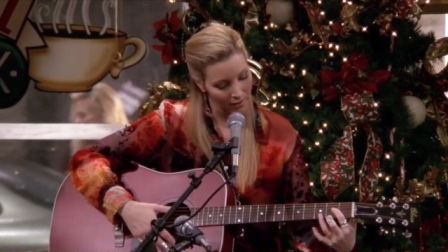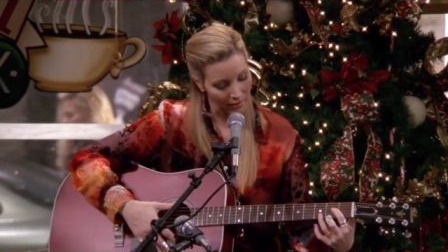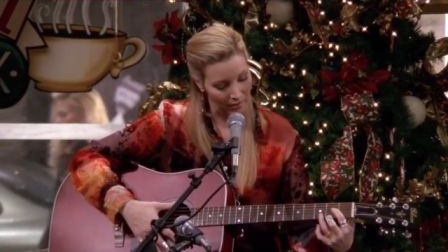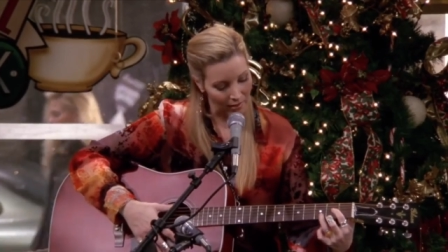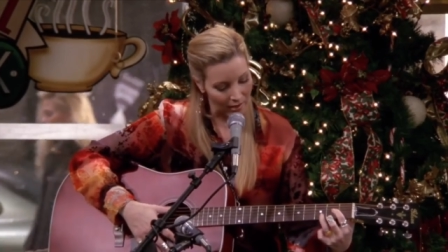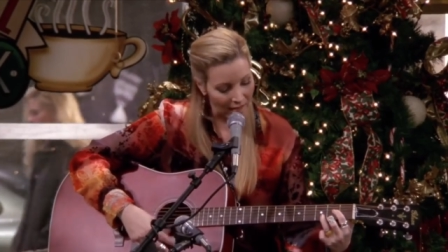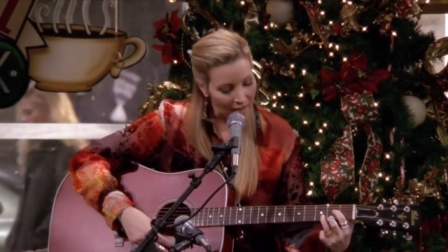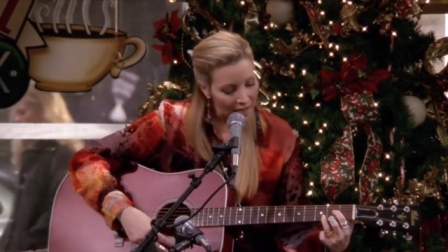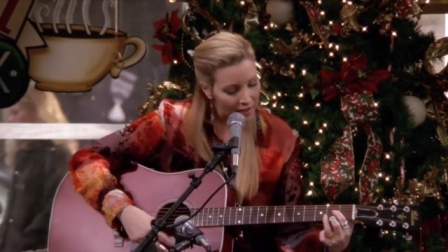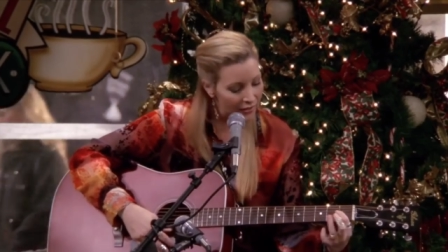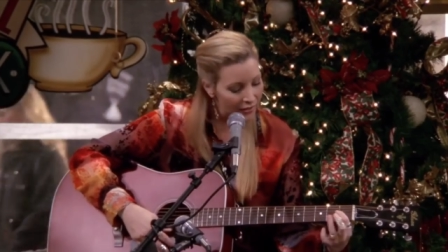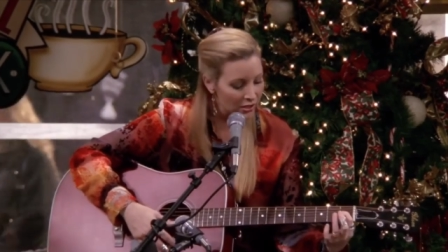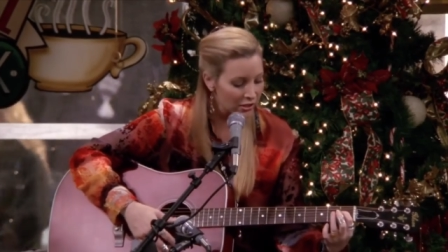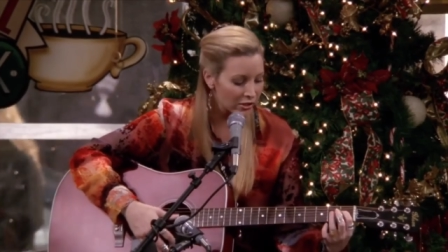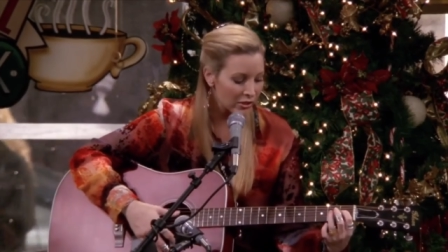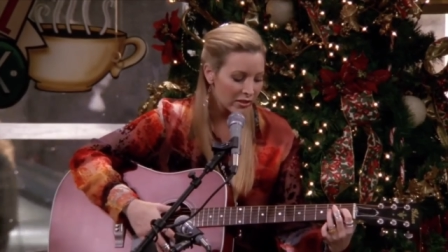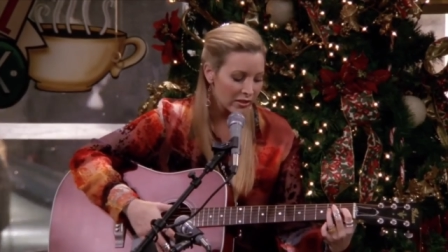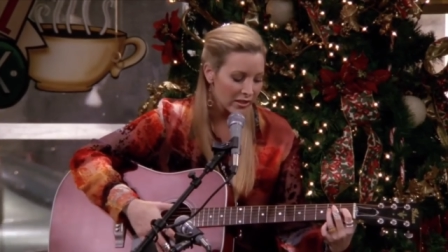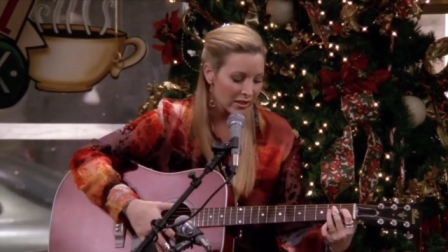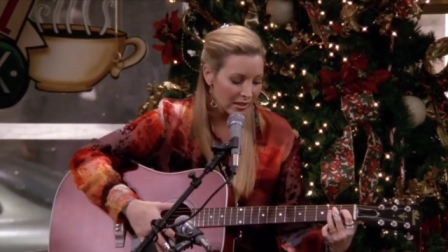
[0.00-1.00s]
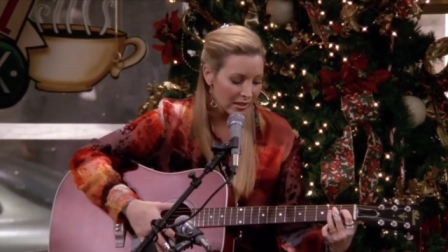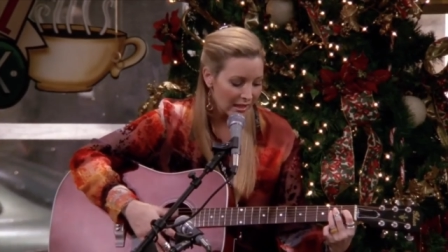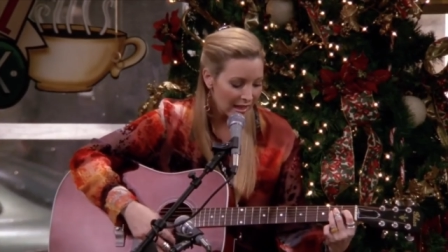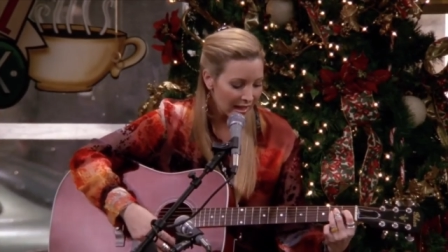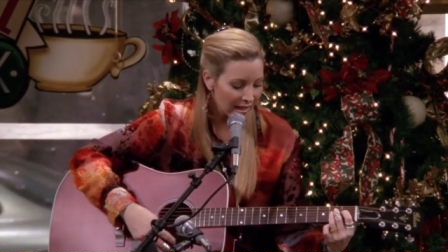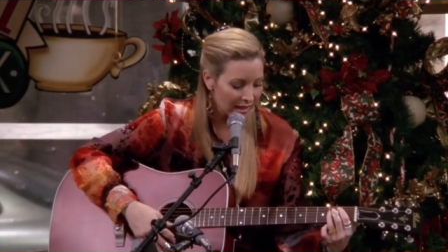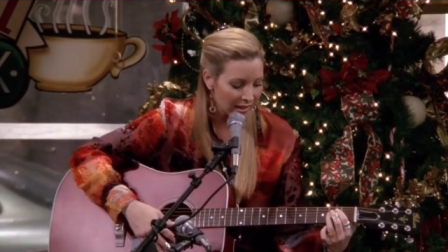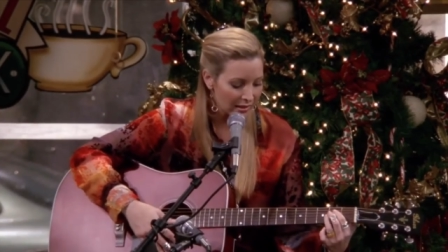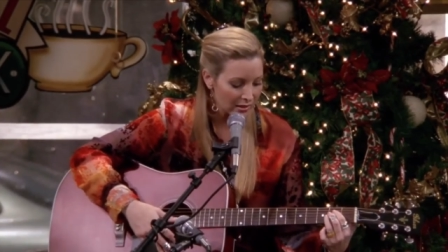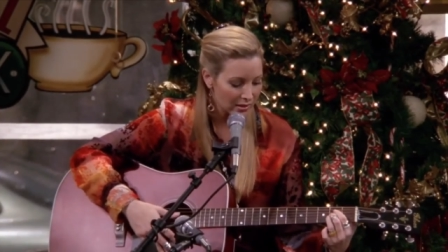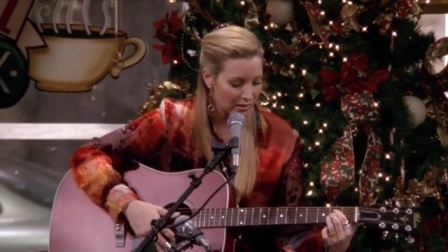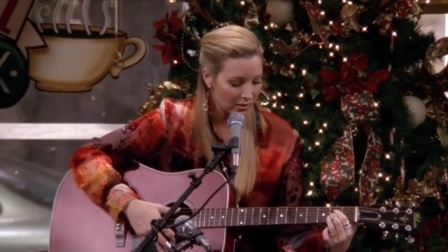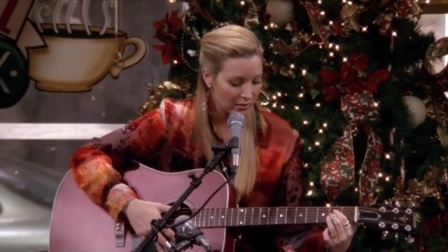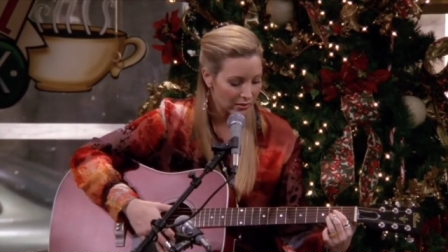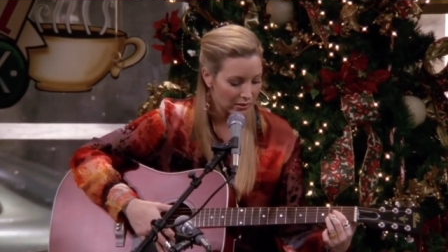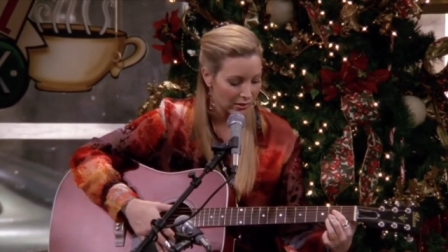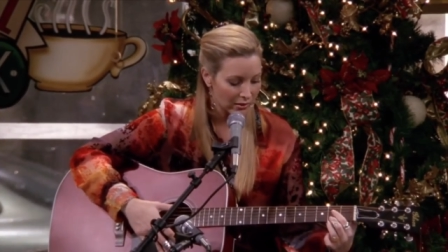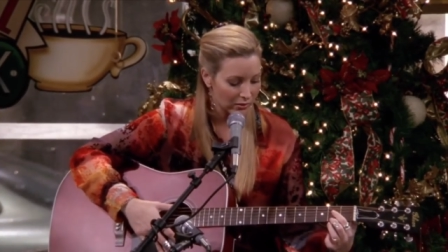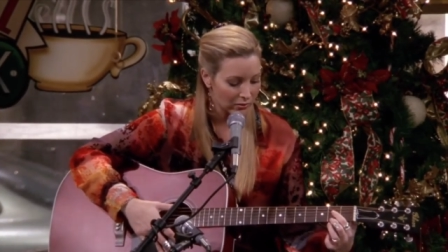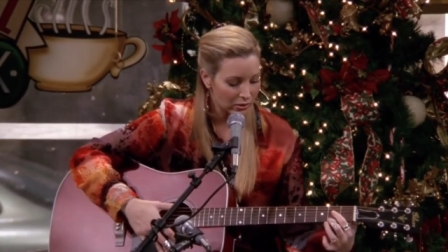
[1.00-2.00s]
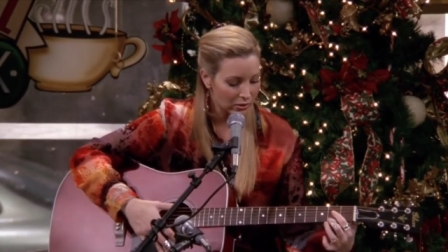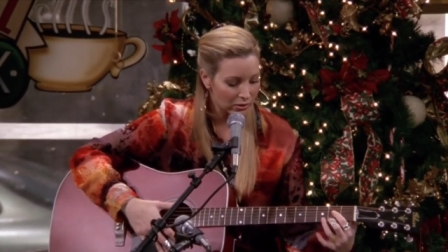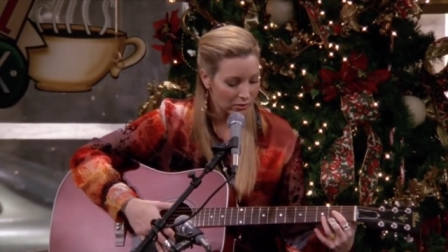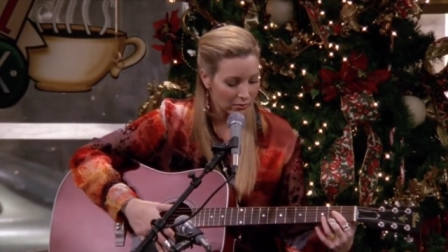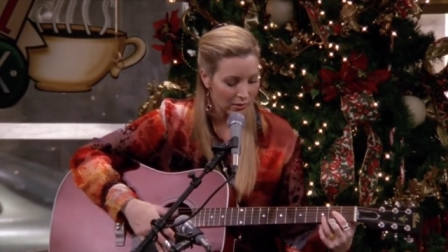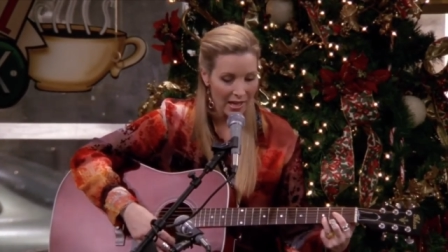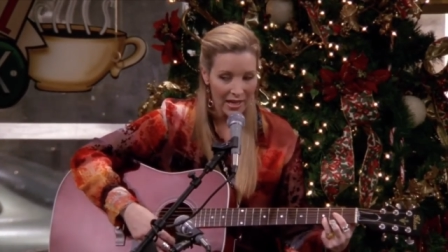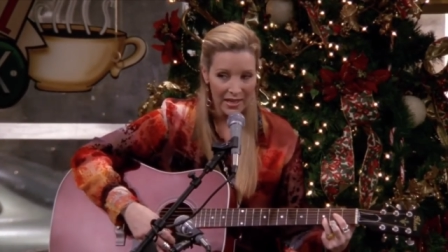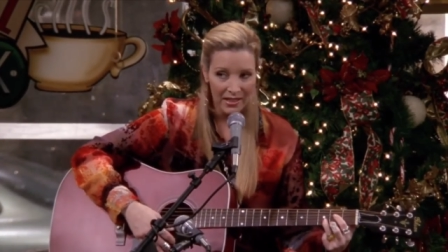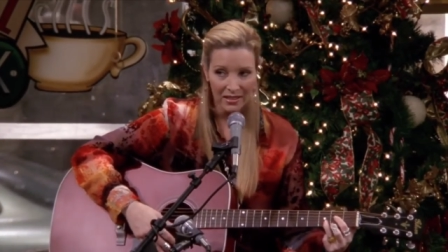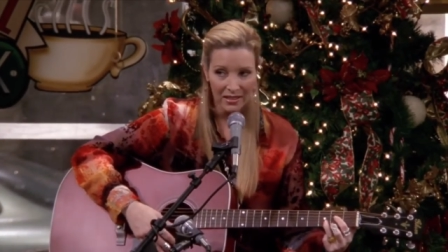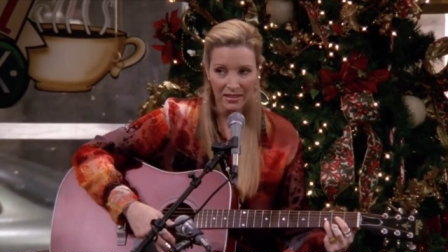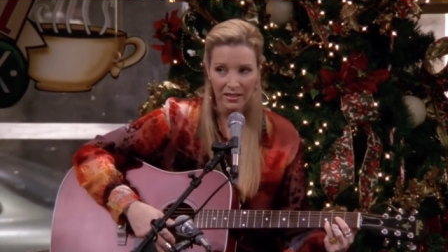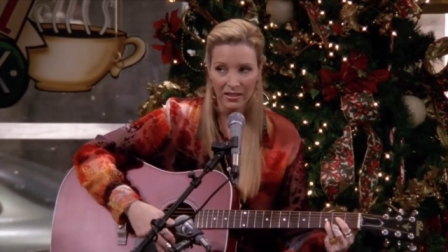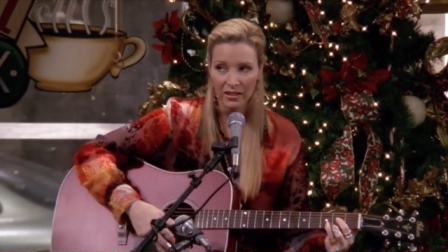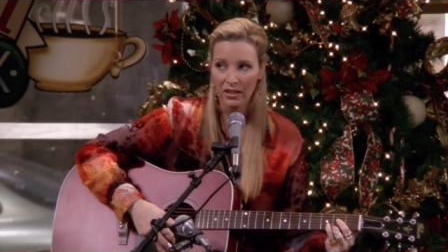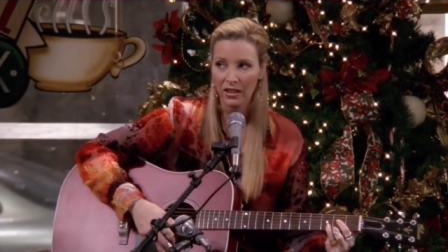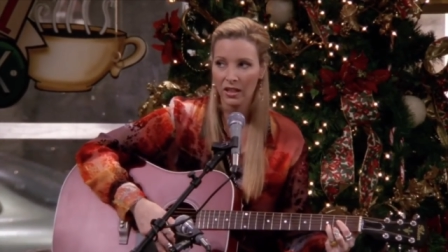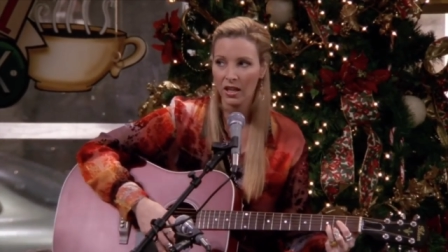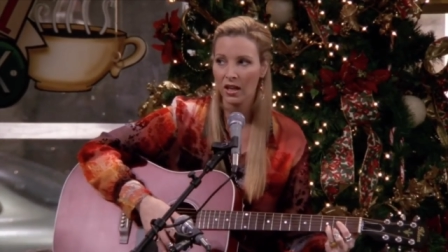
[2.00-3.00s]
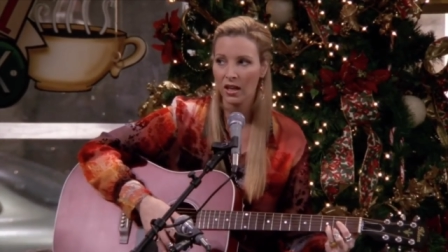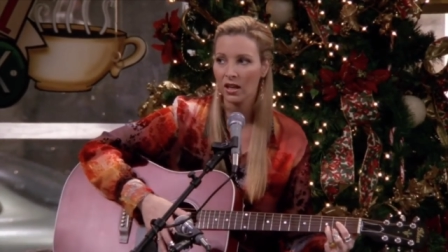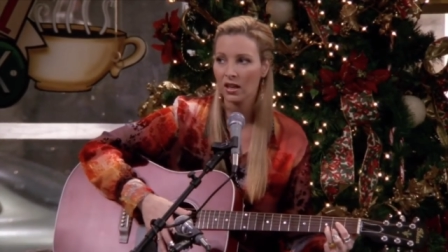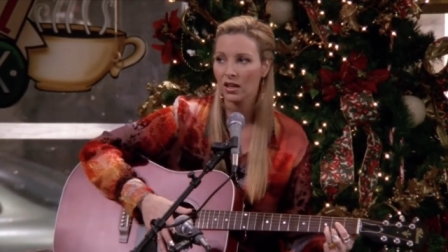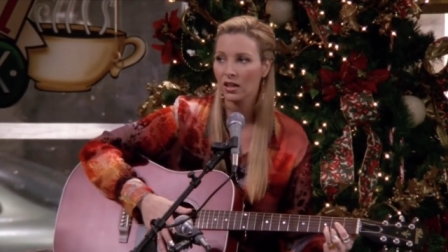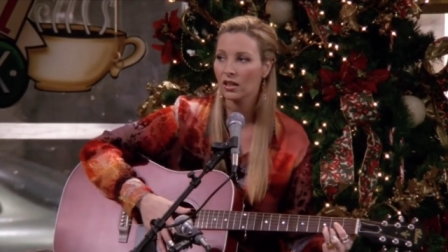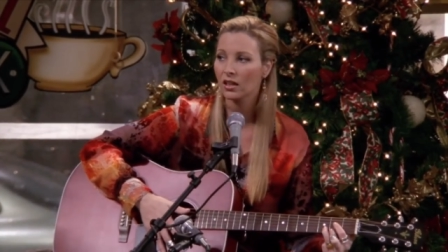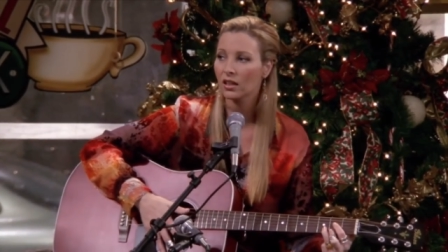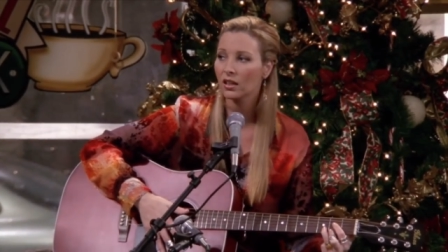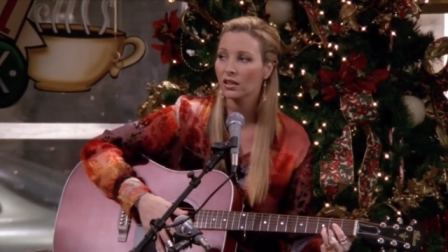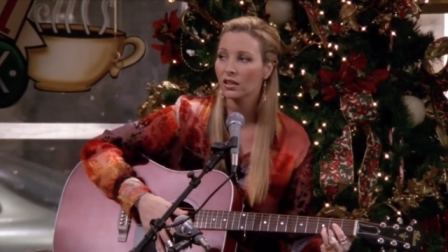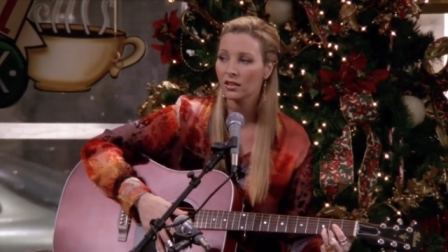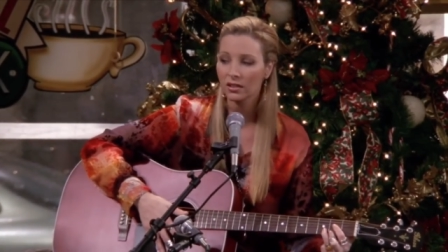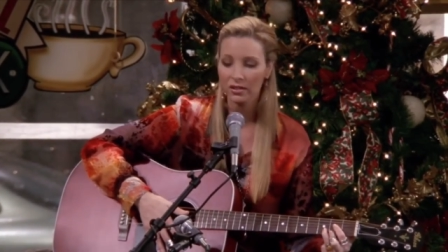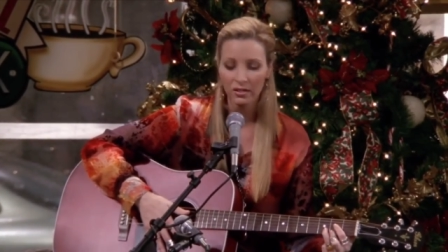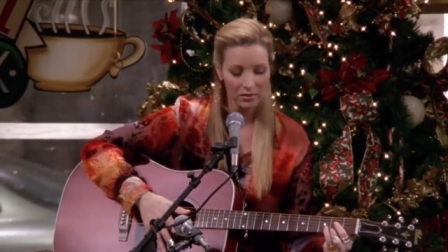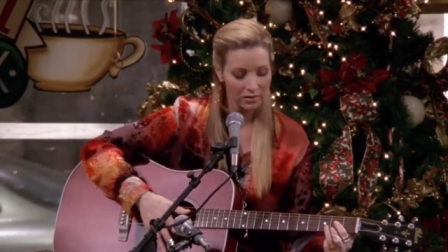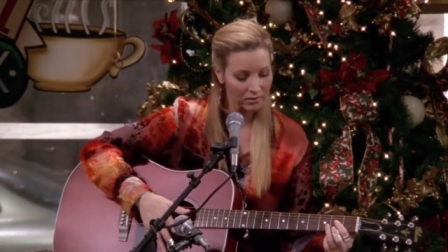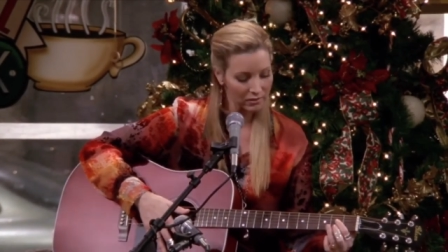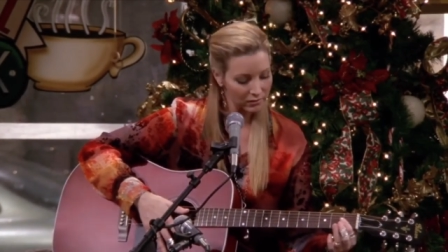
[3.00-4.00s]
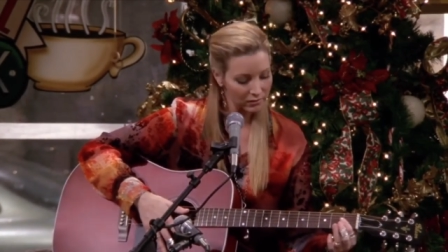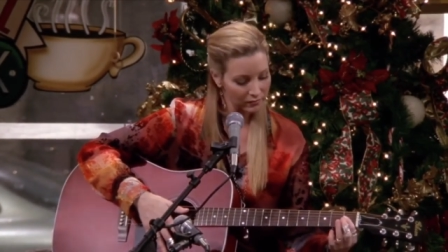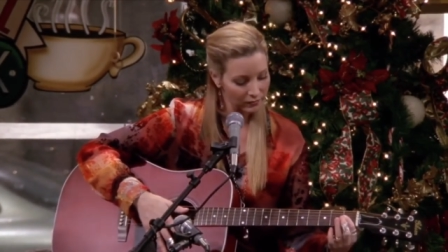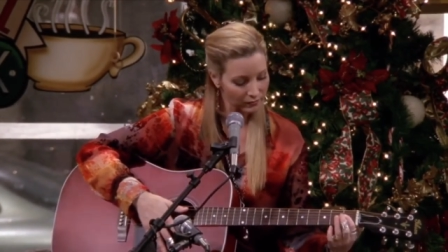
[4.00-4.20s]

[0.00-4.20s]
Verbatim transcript: Now you haven't heard it yet, so don't try to sing along.